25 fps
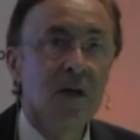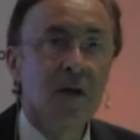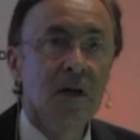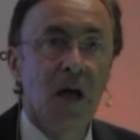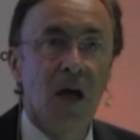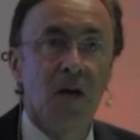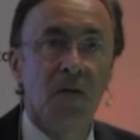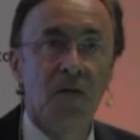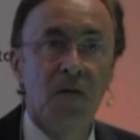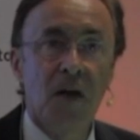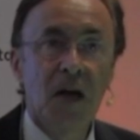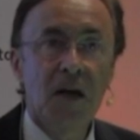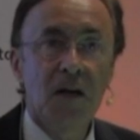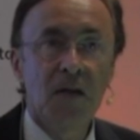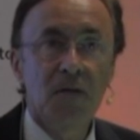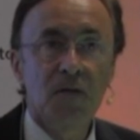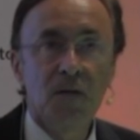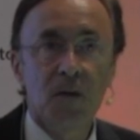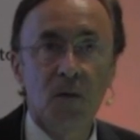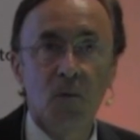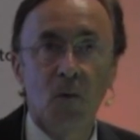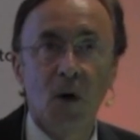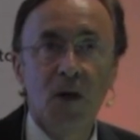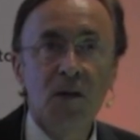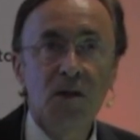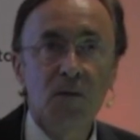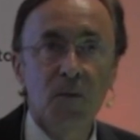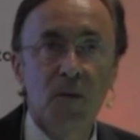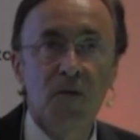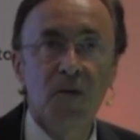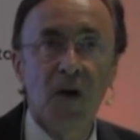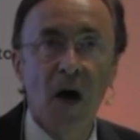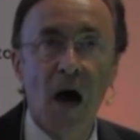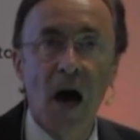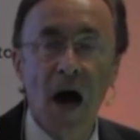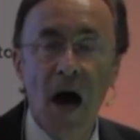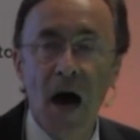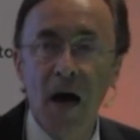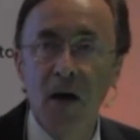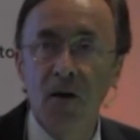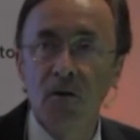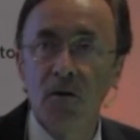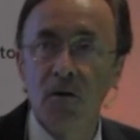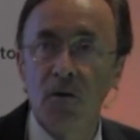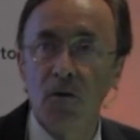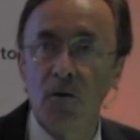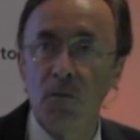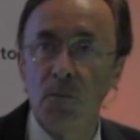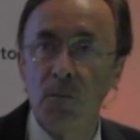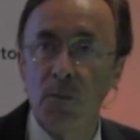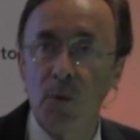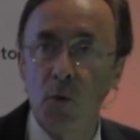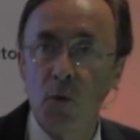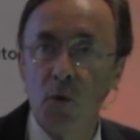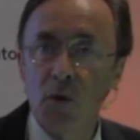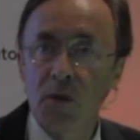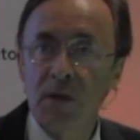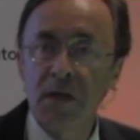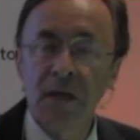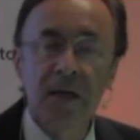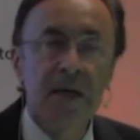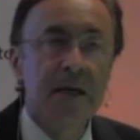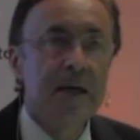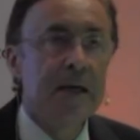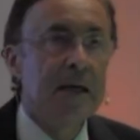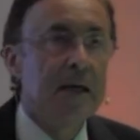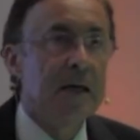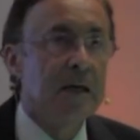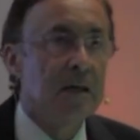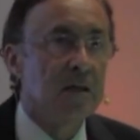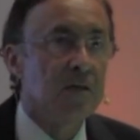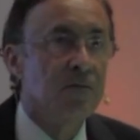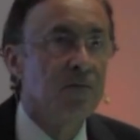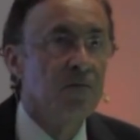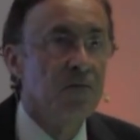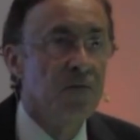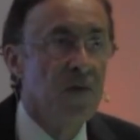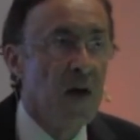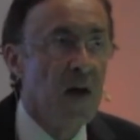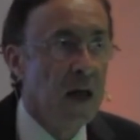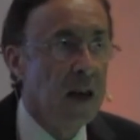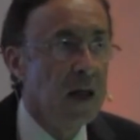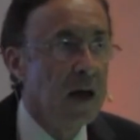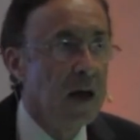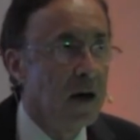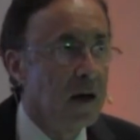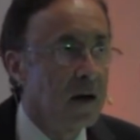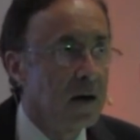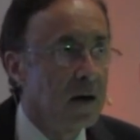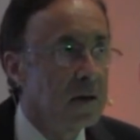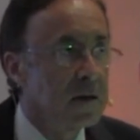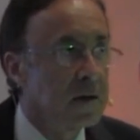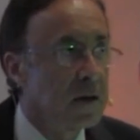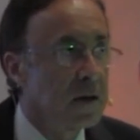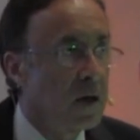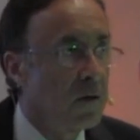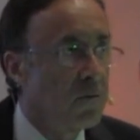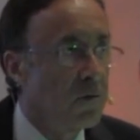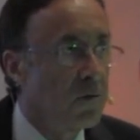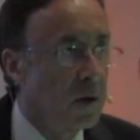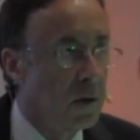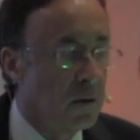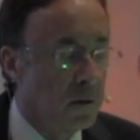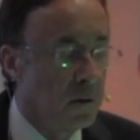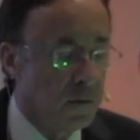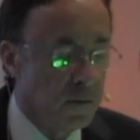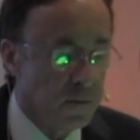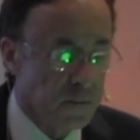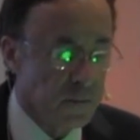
Effectively, once we've got iron on board, it's very hard to get rid of.